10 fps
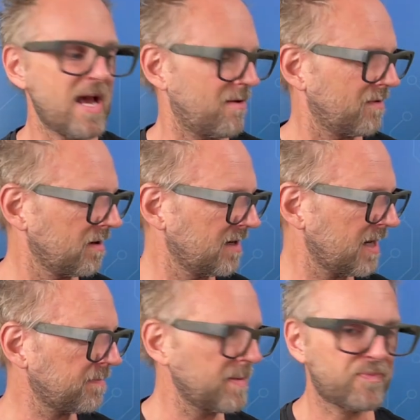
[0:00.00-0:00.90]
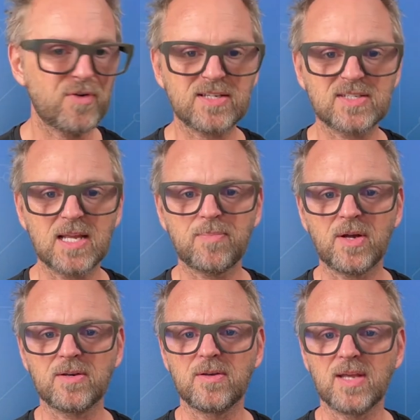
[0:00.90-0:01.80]
Now, let me press that
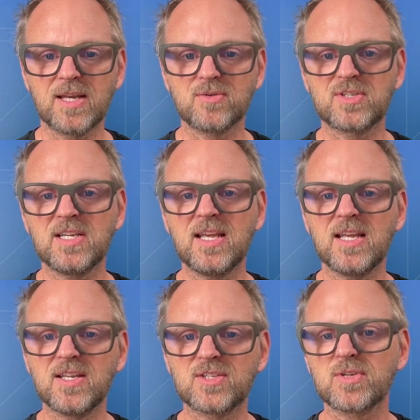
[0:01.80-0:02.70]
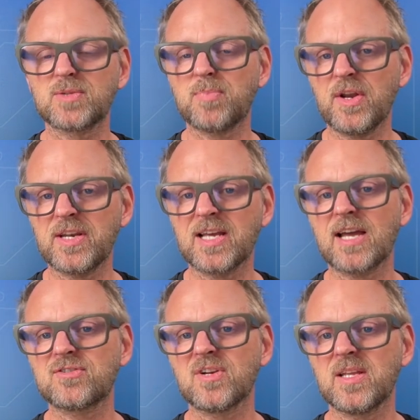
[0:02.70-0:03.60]
button and you see it is responding
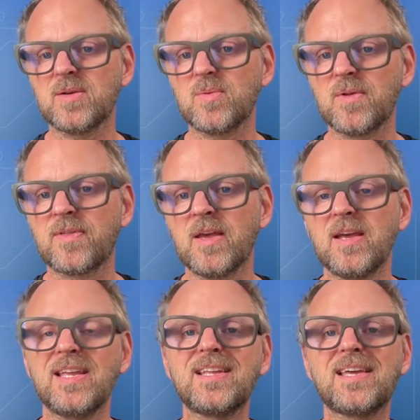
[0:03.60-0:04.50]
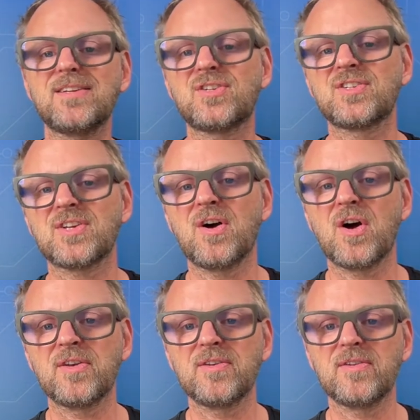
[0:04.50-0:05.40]
actually with indications
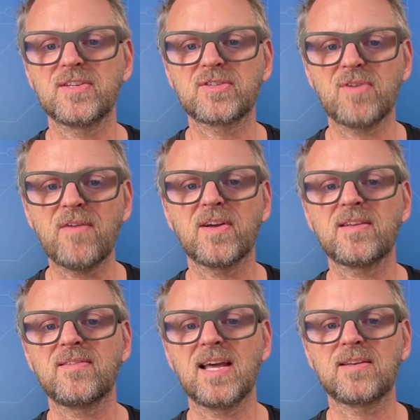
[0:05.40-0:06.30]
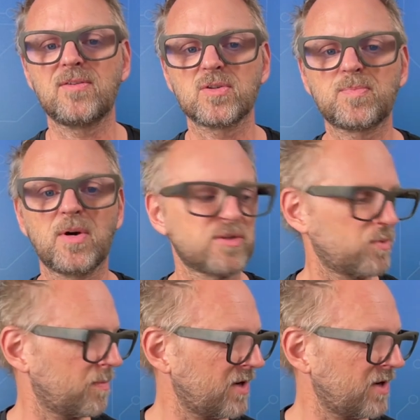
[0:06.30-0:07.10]
on this graphic that those buttons were